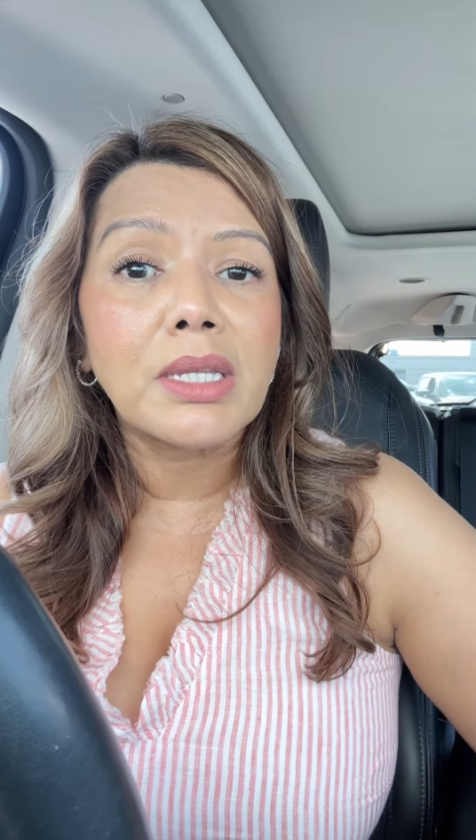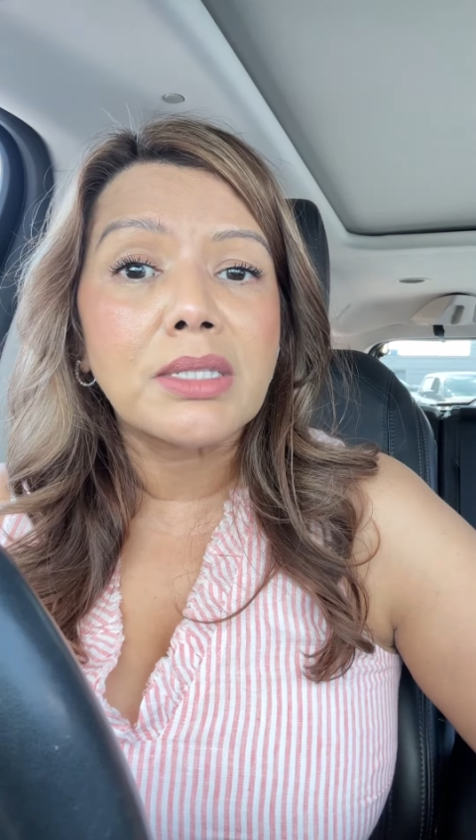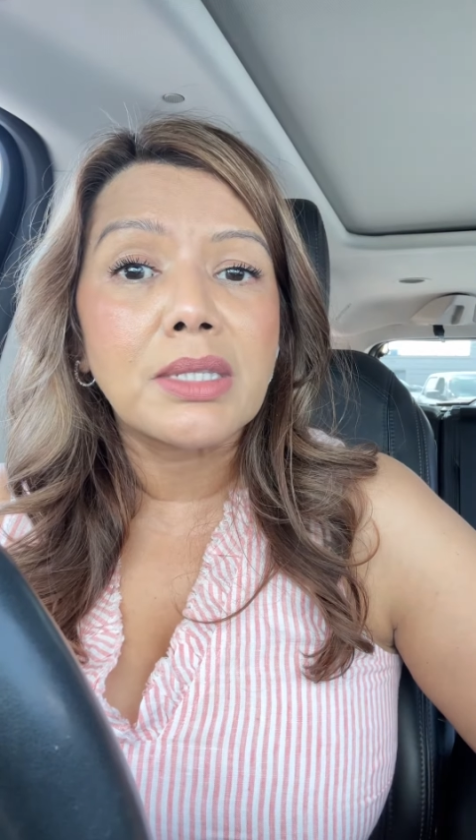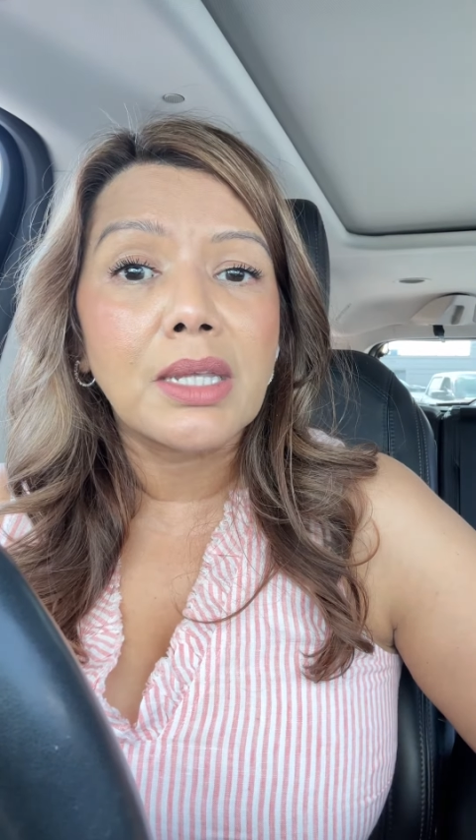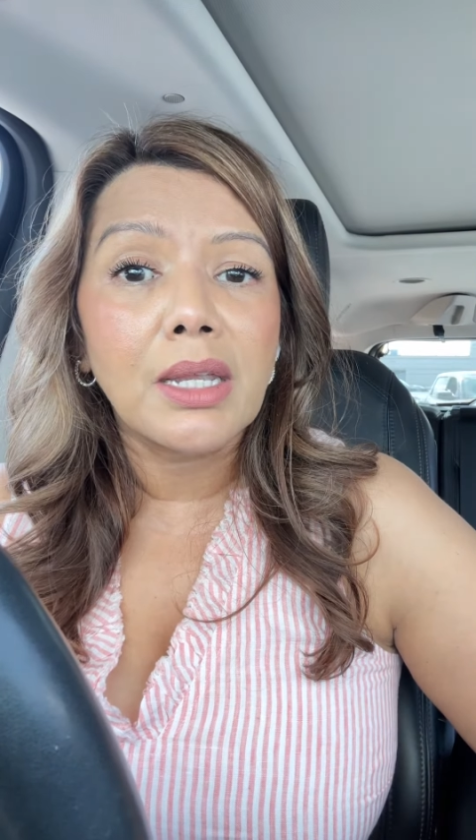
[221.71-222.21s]

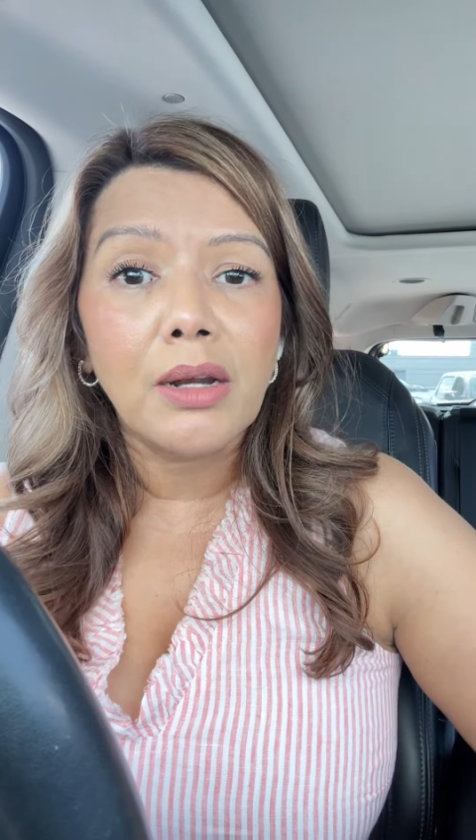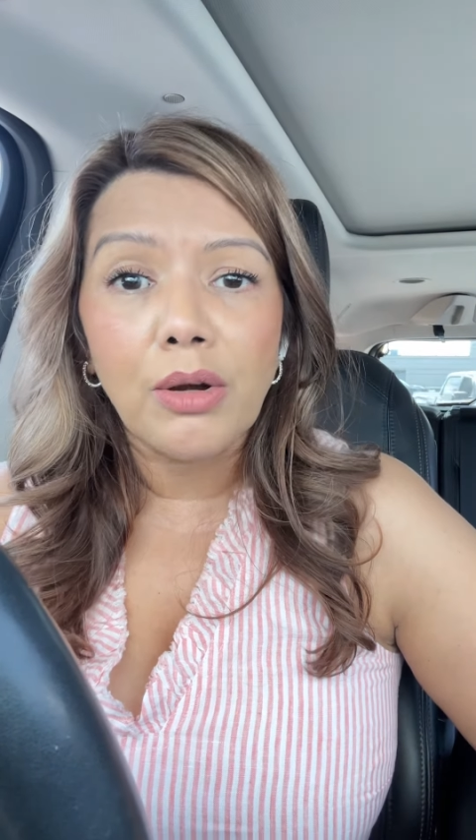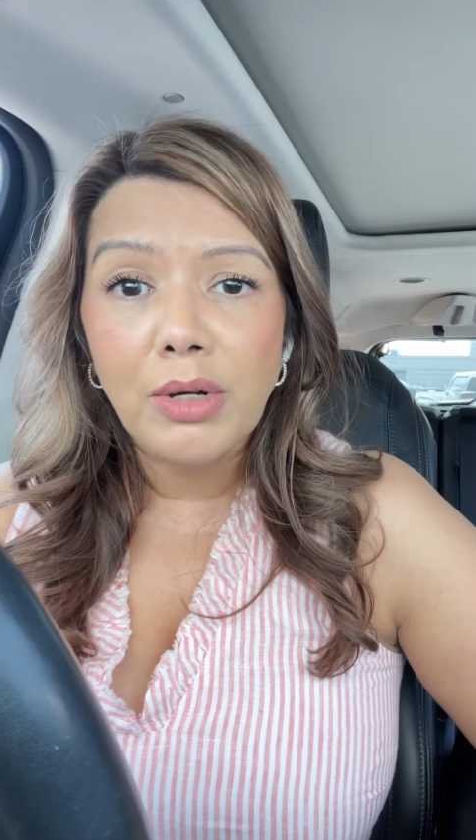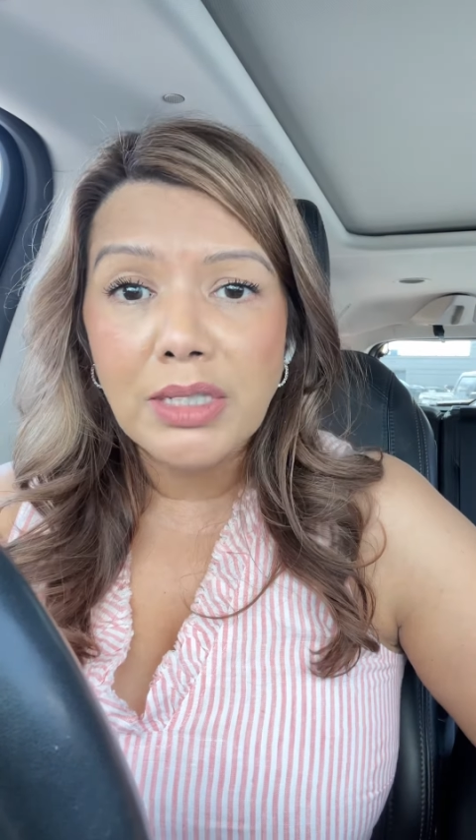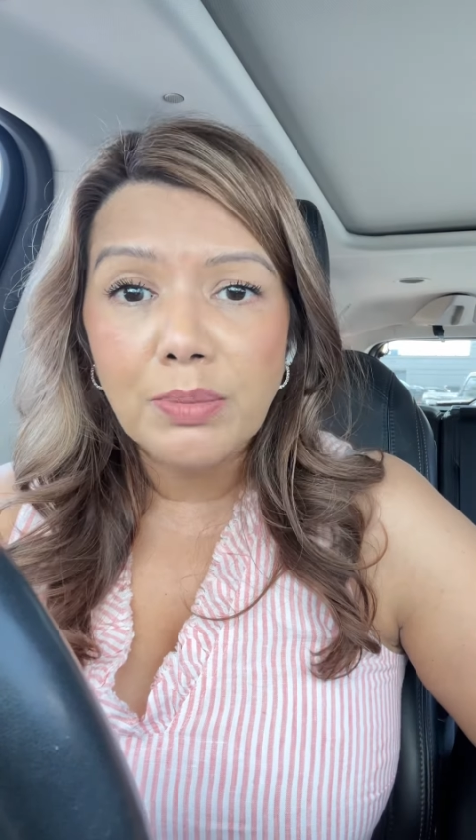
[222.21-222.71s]
sitting in
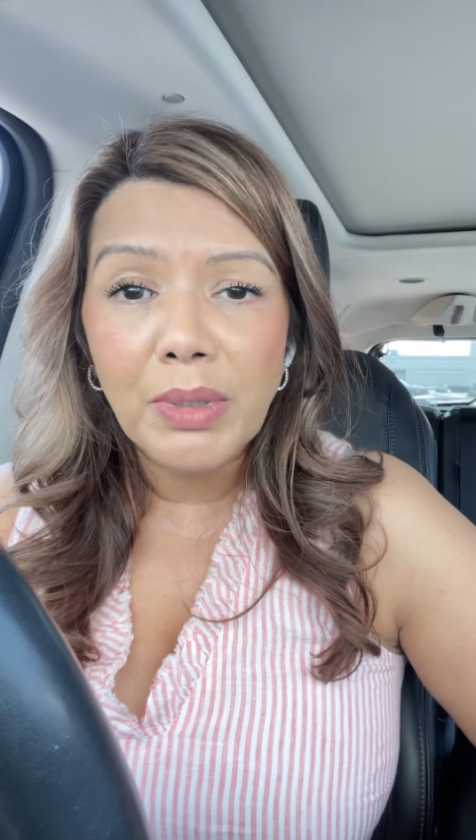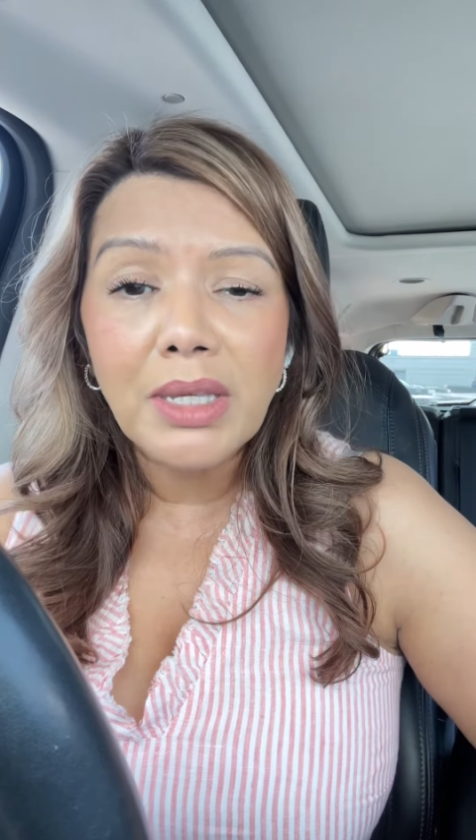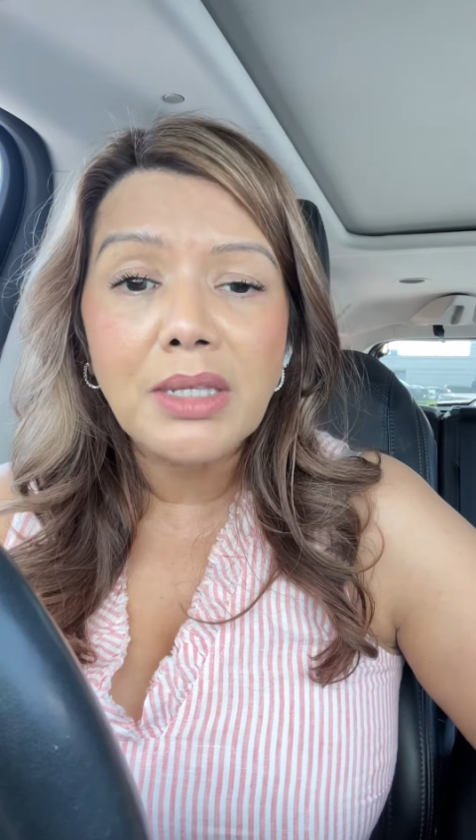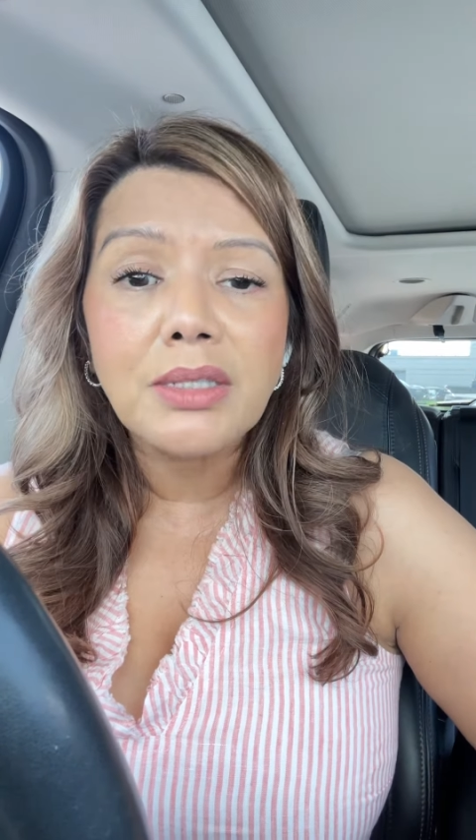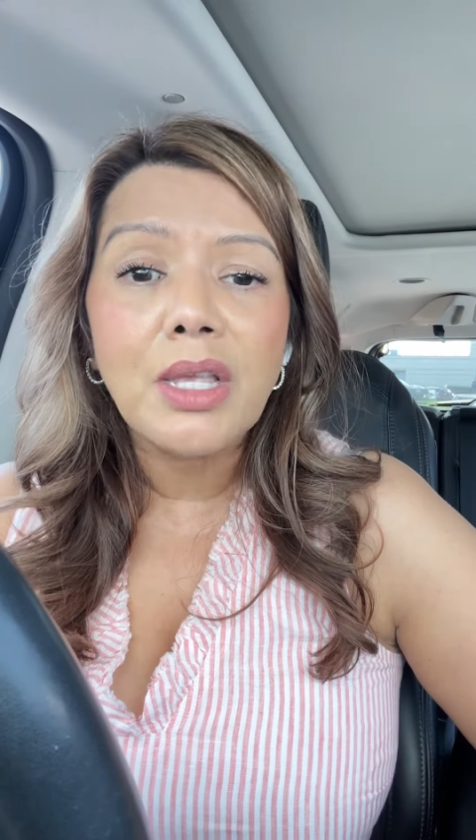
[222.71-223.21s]

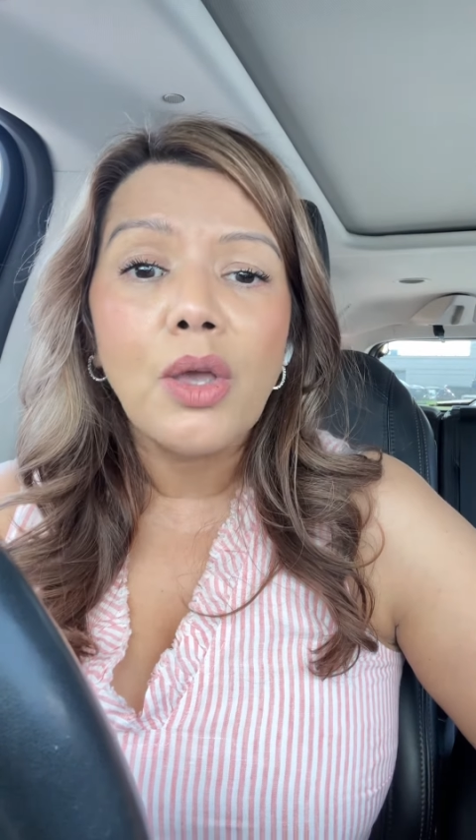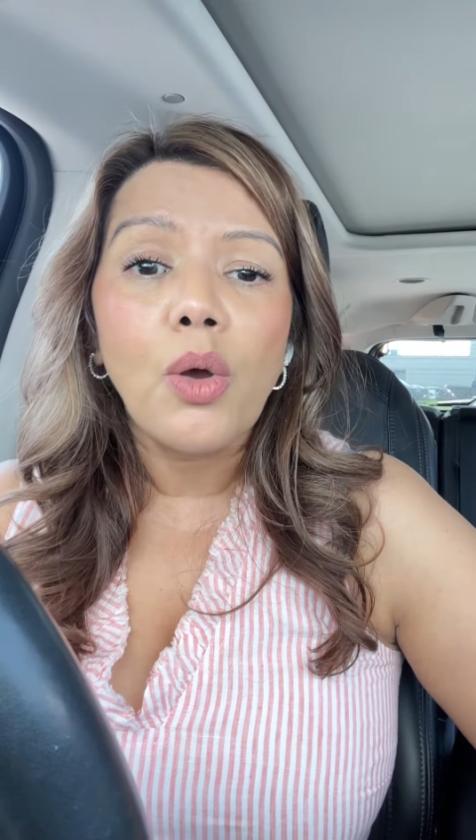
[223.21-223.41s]
RSPs,